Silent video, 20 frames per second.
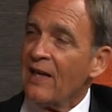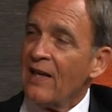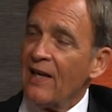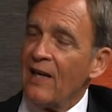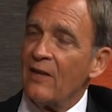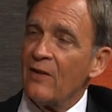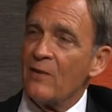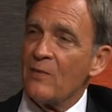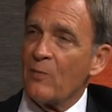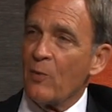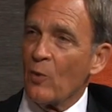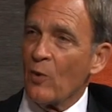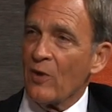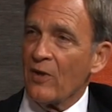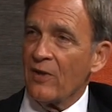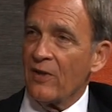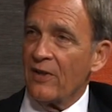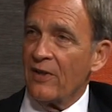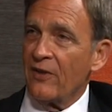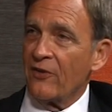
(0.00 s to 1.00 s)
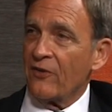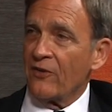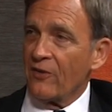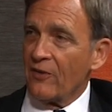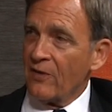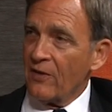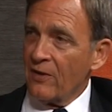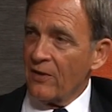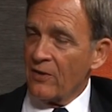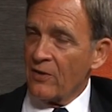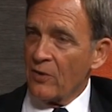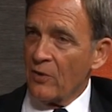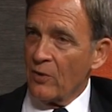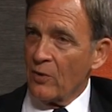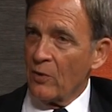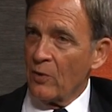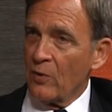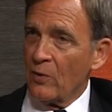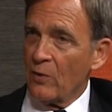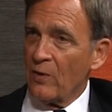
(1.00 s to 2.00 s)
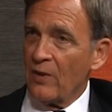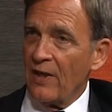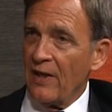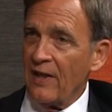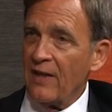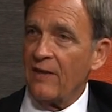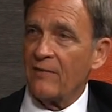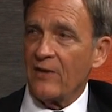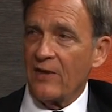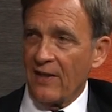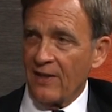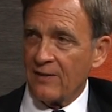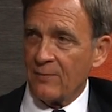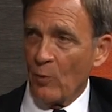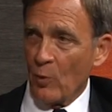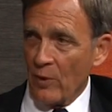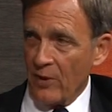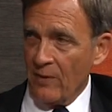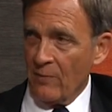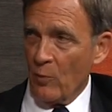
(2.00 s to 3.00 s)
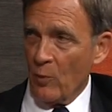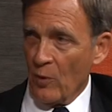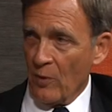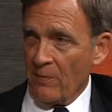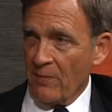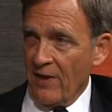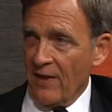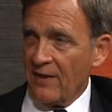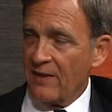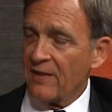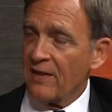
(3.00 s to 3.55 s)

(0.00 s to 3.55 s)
How important is it to have an Export-Import Bank?